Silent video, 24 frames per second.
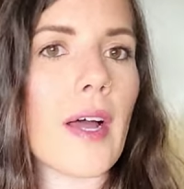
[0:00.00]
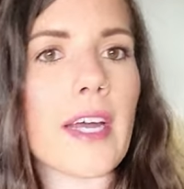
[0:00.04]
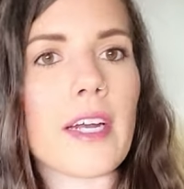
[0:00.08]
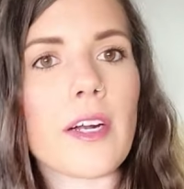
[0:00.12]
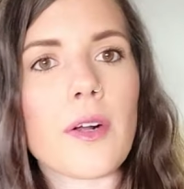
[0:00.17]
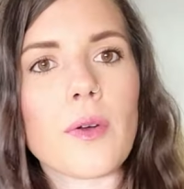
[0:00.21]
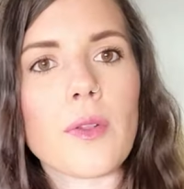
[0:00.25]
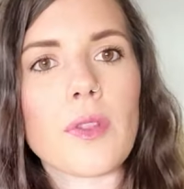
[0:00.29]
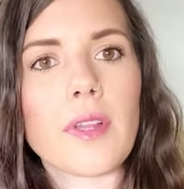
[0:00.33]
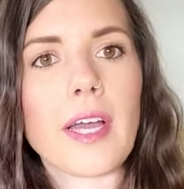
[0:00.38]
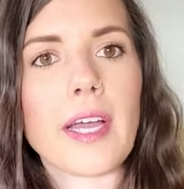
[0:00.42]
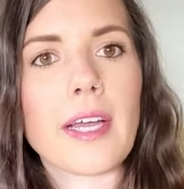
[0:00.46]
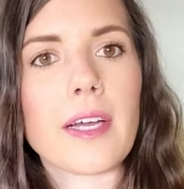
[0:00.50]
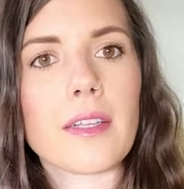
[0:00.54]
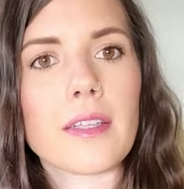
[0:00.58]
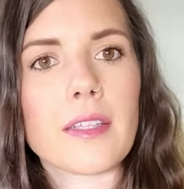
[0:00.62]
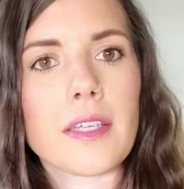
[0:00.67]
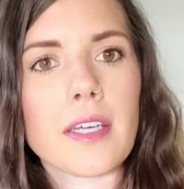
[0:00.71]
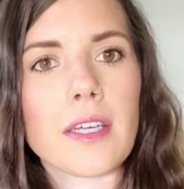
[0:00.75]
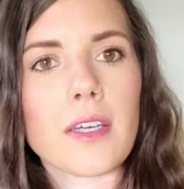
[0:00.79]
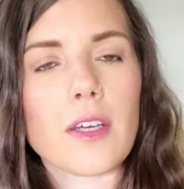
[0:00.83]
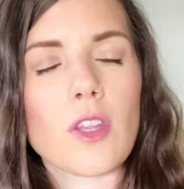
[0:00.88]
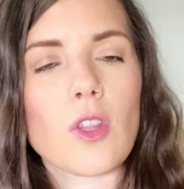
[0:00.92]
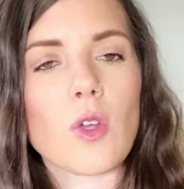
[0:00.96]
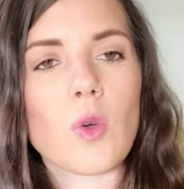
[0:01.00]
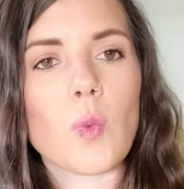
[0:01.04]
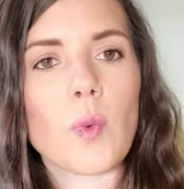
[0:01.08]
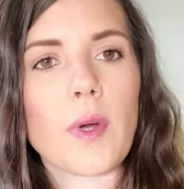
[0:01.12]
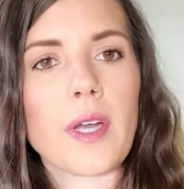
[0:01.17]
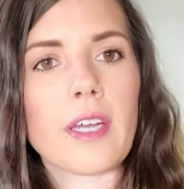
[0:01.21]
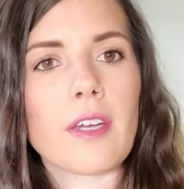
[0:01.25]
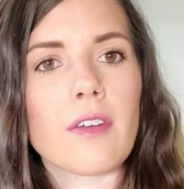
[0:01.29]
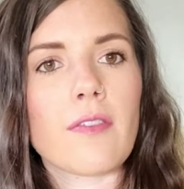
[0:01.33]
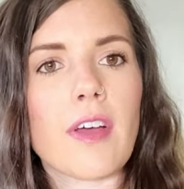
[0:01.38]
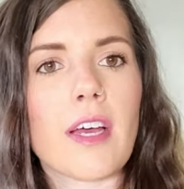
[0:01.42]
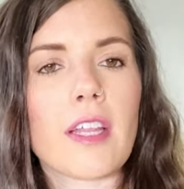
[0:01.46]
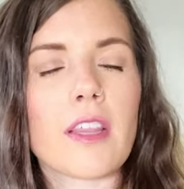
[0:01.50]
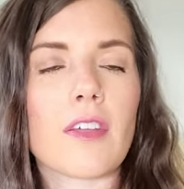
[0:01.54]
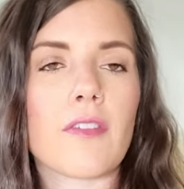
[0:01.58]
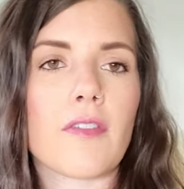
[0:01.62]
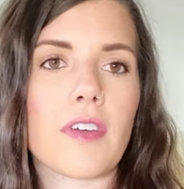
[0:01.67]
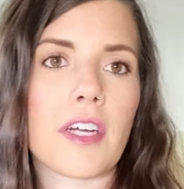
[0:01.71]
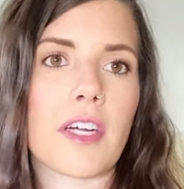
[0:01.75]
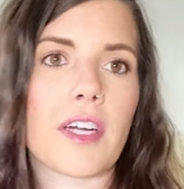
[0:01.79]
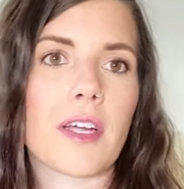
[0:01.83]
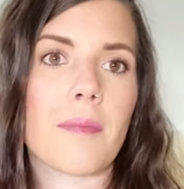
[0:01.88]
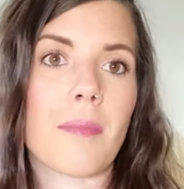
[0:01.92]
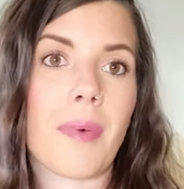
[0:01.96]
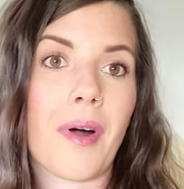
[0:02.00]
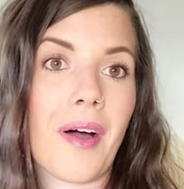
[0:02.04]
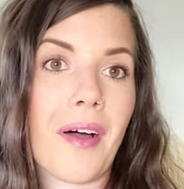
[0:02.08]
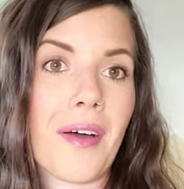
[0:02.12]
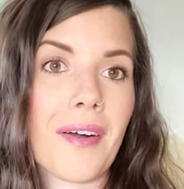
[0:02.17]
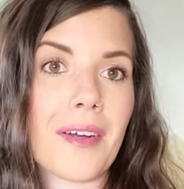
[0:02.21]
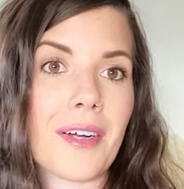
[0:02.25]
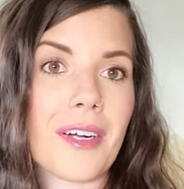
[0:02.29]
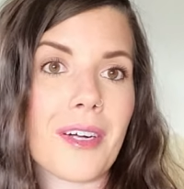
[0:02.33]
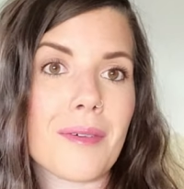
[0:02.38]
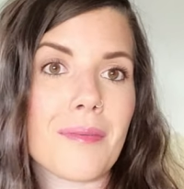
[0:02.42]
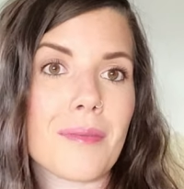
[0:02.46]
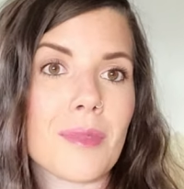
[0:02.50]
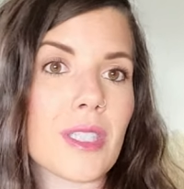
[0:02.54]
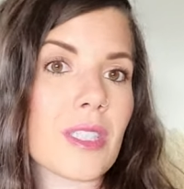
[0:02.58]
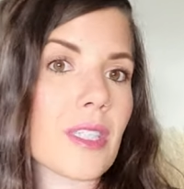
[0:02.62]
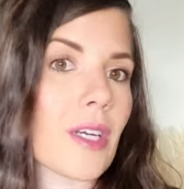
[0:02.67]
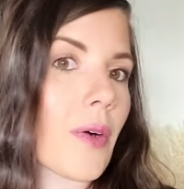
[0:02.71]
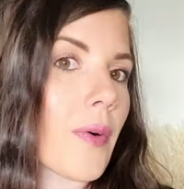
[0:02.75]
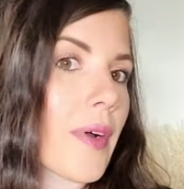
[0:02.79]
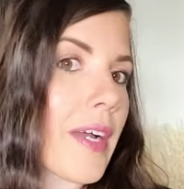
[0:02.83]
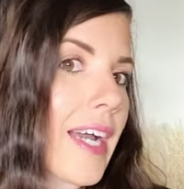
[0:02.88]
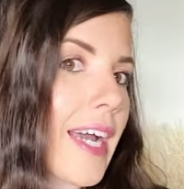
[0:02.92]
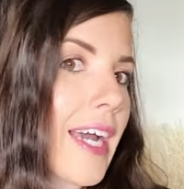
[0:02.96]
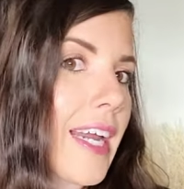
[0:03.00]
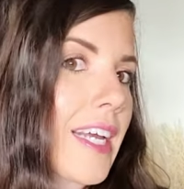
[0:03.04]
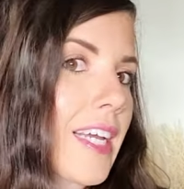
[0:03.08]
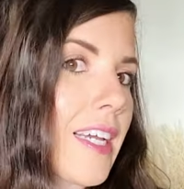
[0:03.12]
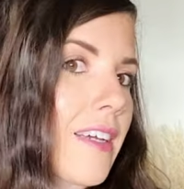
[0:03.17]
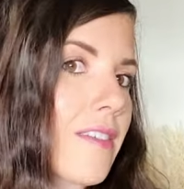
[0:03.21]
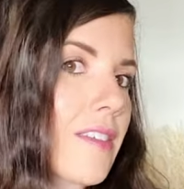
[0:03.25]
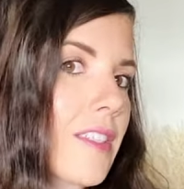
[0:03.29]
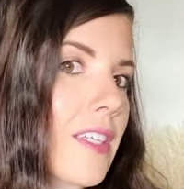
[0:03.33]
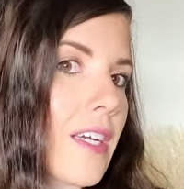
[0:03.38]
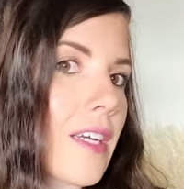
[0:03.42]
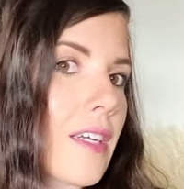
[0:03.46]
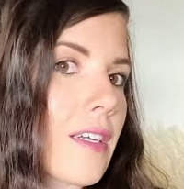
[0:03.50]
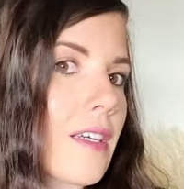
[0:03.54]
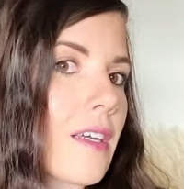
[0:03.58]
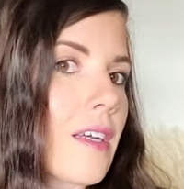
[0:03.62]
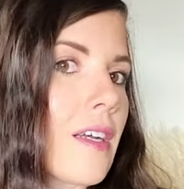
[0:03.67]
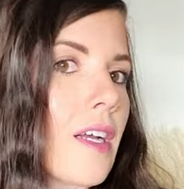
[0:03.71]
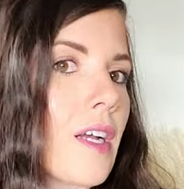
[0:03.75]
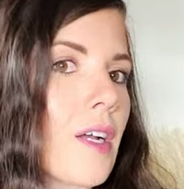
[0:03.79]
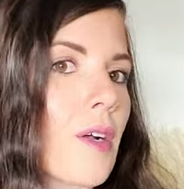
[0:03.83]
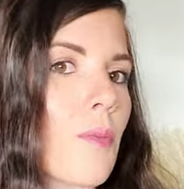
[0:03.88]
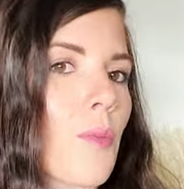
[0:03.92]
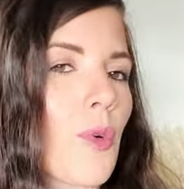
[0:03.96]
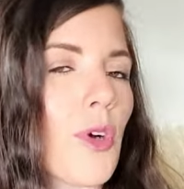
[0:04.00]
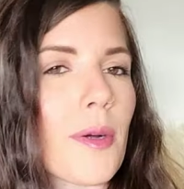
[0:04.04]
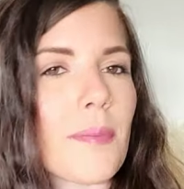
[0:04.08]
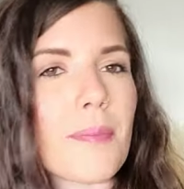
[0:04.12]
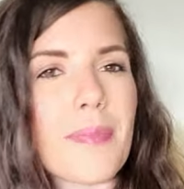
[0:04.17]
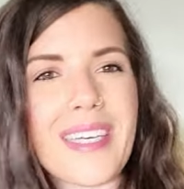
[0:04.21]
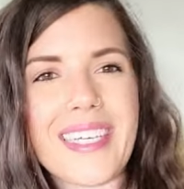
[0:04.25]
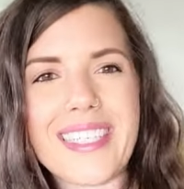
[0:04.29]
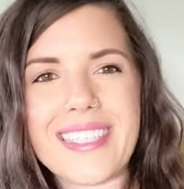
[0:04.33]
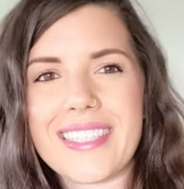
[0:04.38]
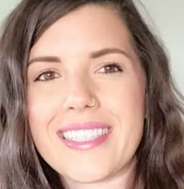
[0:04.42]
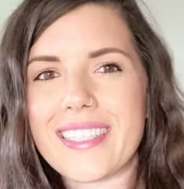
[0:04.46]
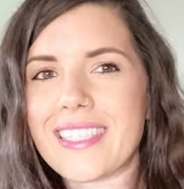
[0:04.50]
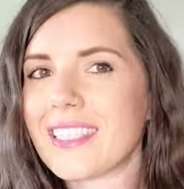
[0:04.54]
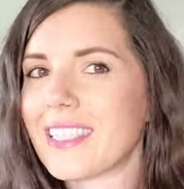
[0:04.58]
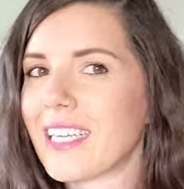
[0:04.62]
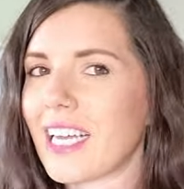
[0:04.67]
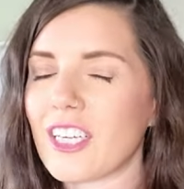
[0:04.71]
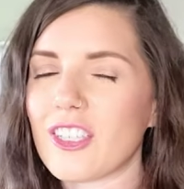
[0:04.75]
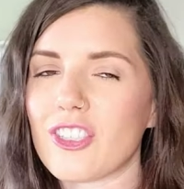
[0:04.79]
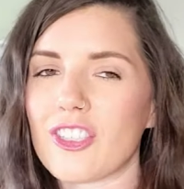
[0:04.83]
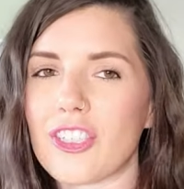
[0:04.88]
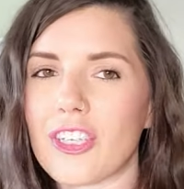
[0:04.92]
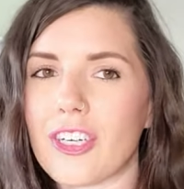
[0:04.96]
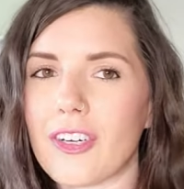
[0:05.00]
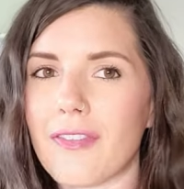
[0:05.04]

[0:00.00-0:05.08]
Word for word: I don't like the wave at the very bottom, so it kind of gives it more PC texture